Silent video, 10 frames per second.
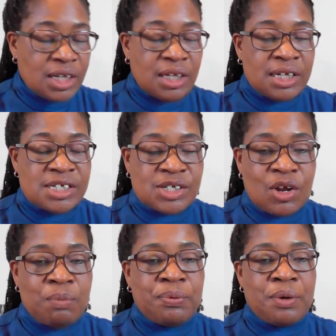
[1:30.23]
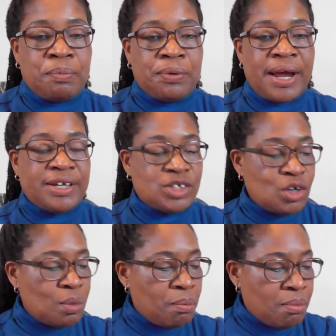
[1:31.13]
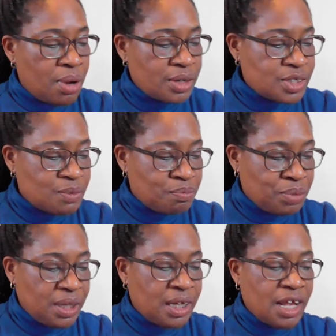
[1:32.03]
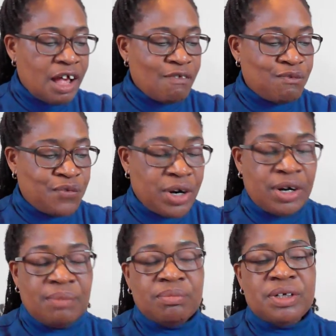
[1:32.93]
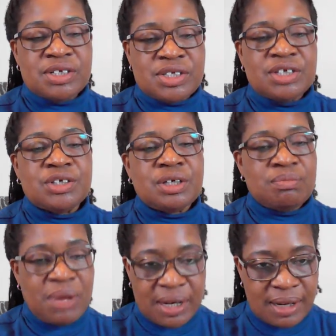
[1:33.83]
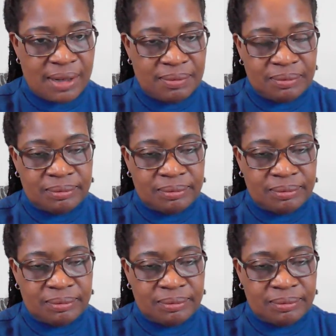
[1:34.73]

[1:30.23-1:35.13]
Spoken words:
The sole proprietor must be a firm decision maker.